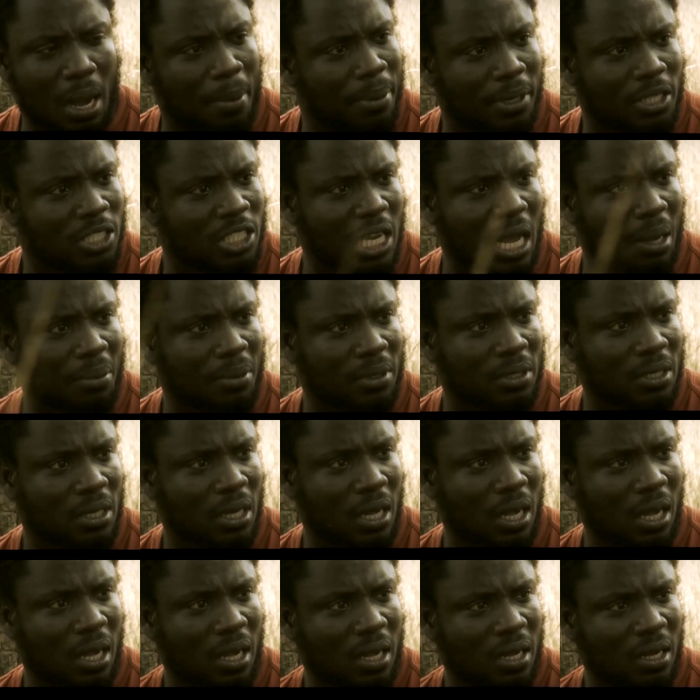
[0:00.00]
filmed with this
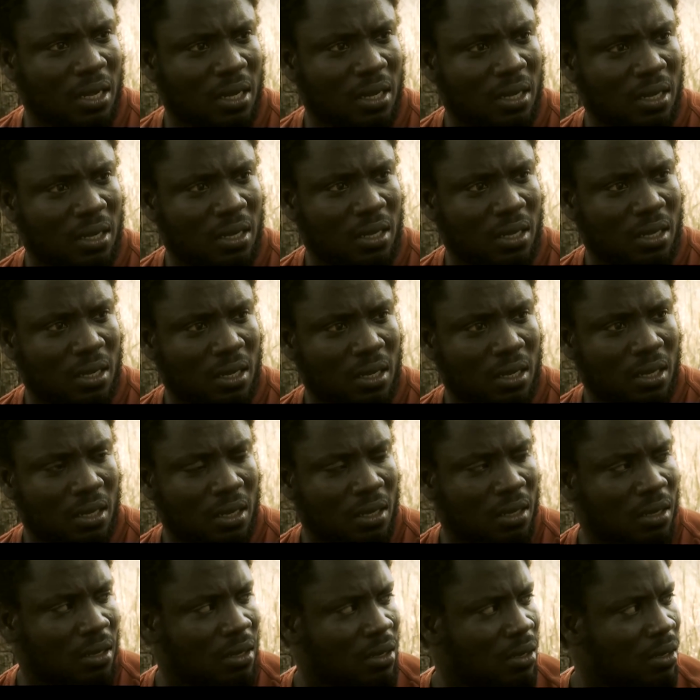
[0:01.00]
camera. It sounds
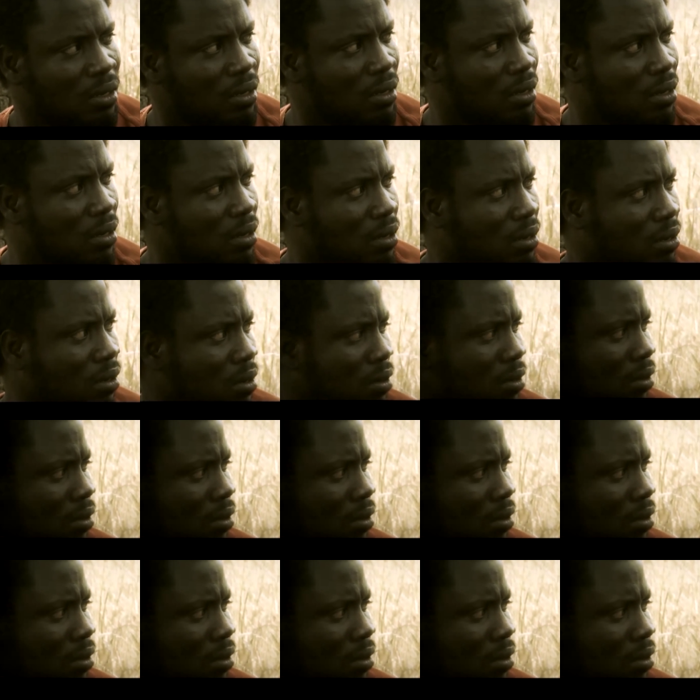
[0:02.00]
counterintuitive,